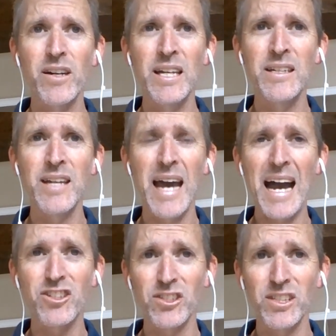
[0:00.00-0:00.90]
and
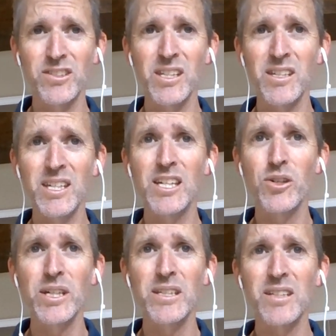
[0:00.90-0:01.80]
actually see the
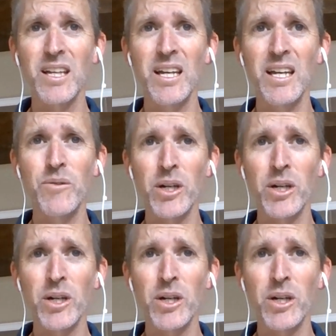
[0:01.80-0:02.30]
decrease in